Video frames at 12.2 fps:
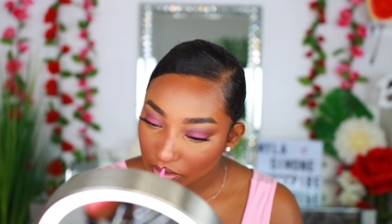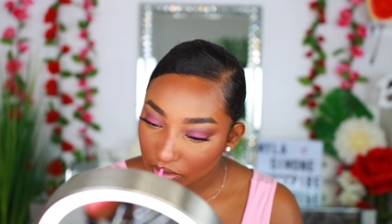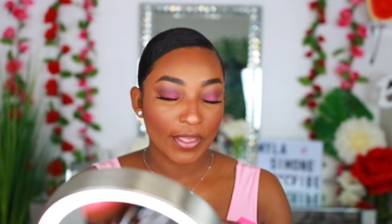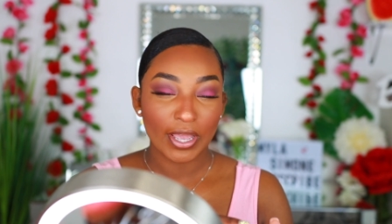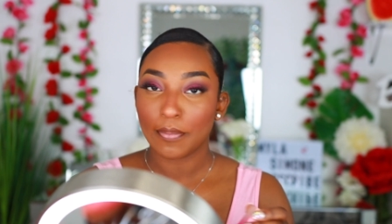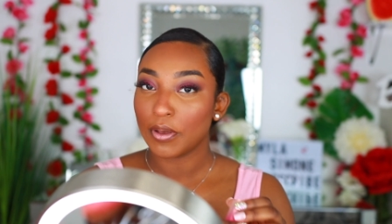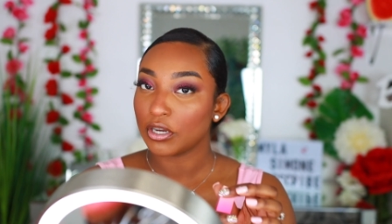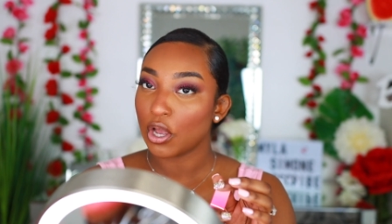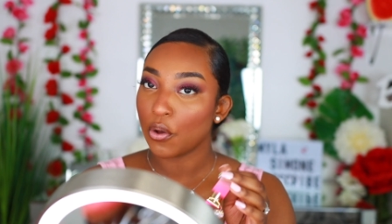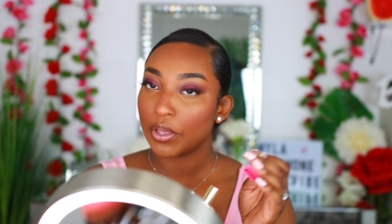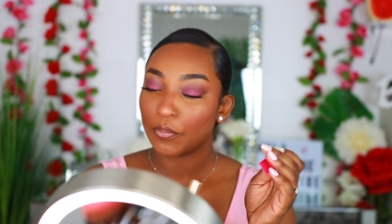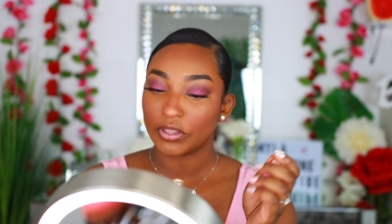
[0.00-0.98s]
I think I'm gonna
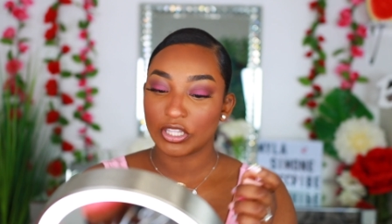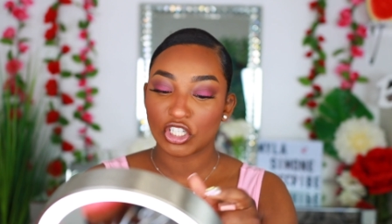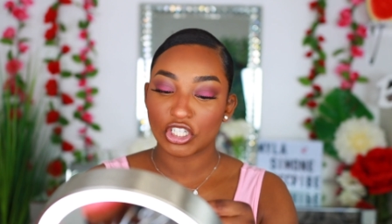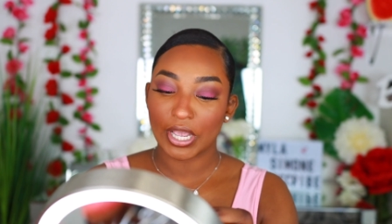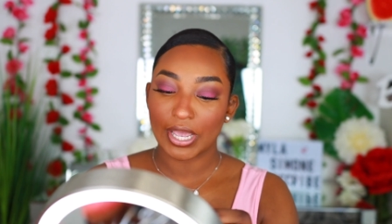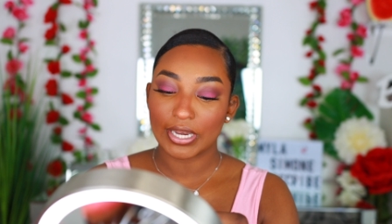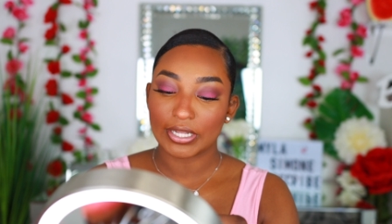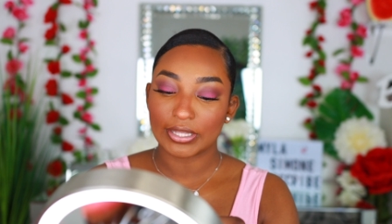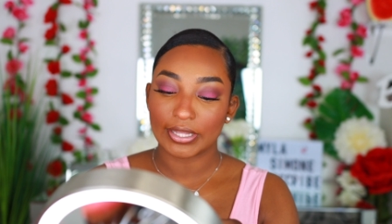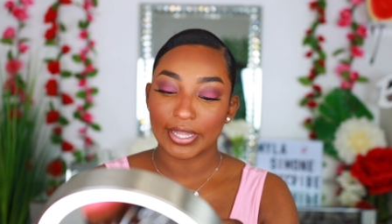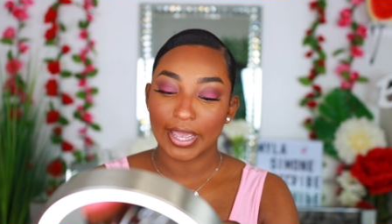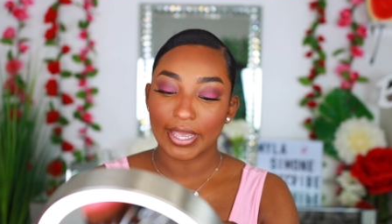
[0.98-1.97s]
go in with the shade
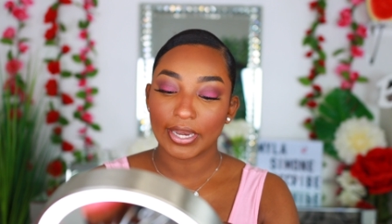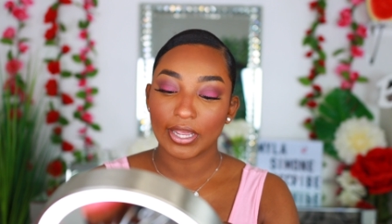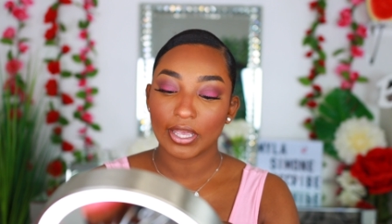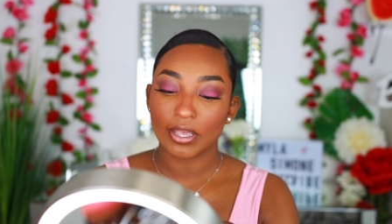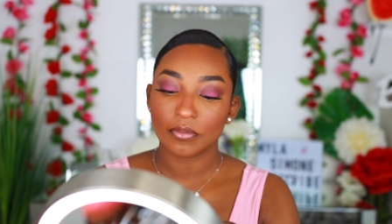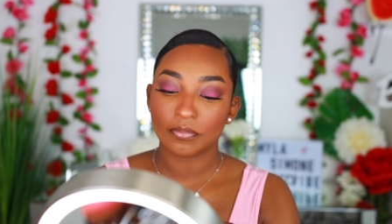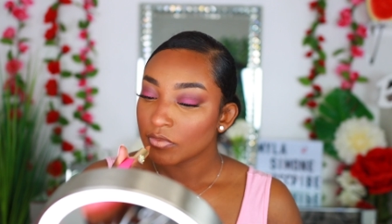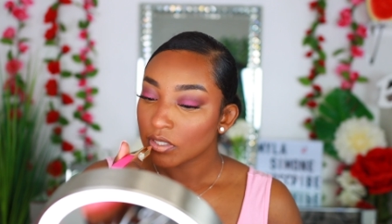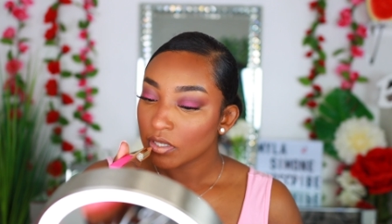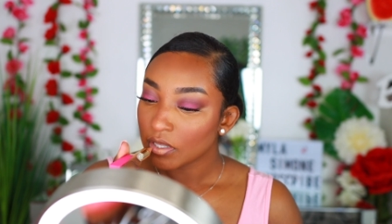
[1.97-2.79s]
Lady.